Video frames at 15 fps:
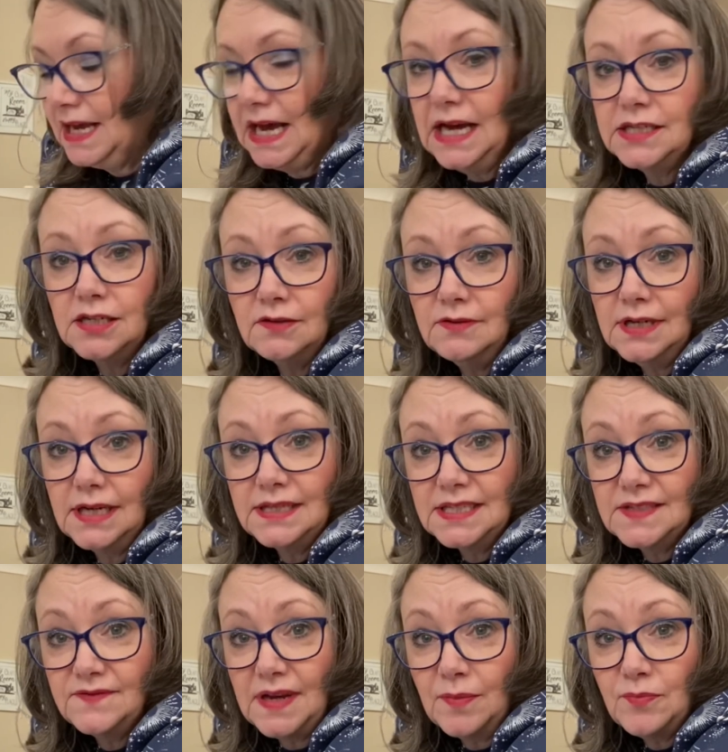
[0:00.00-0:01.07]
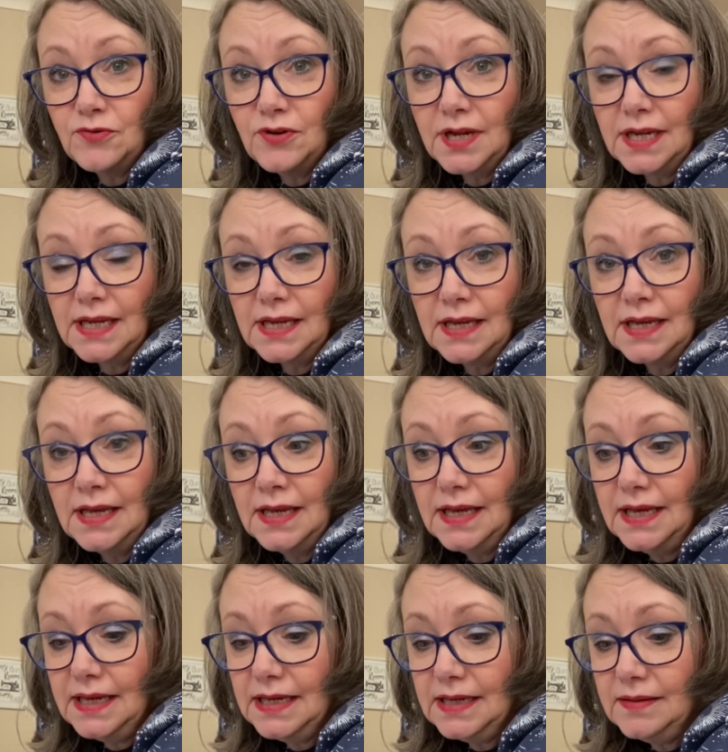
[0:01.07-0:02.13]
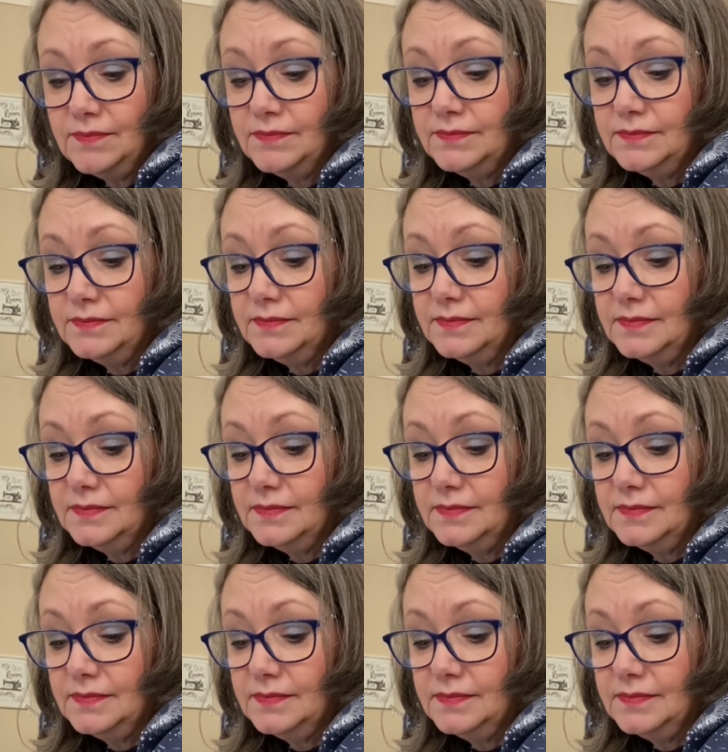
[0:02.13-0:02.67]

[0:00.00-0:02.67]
I don't like this fabric. I